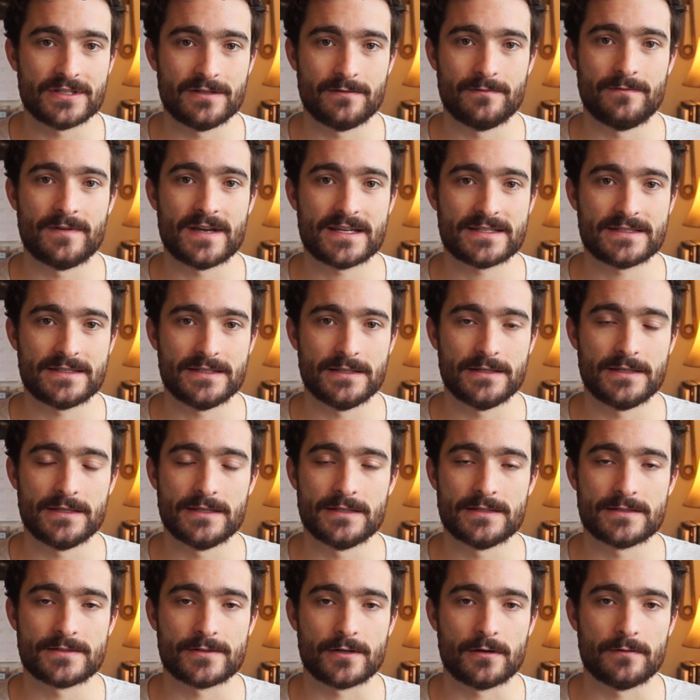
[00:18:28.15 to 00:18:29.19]
invested
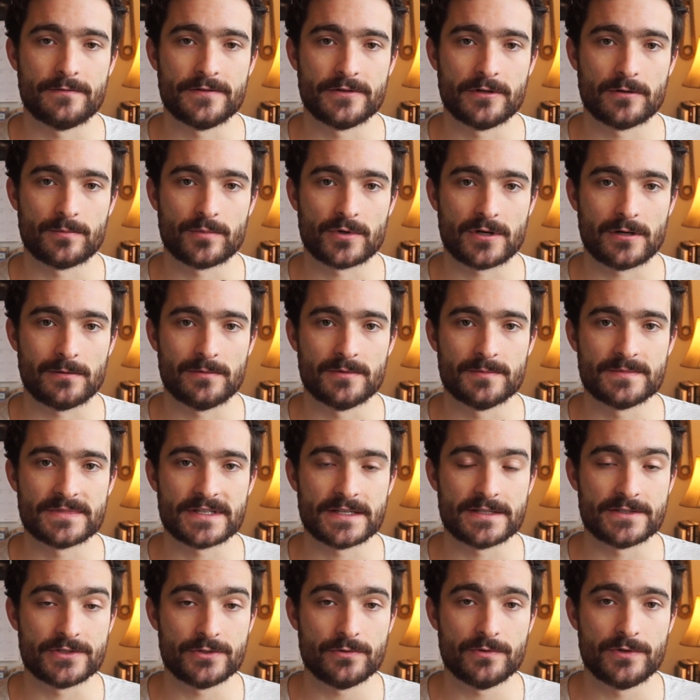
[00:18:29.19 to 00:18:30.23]
in solving your problems
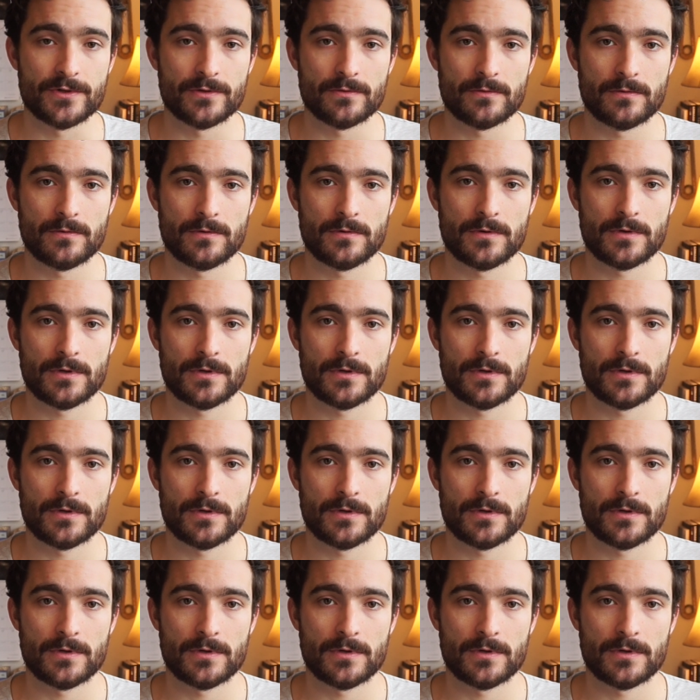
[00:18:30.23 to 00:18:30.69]
as you do.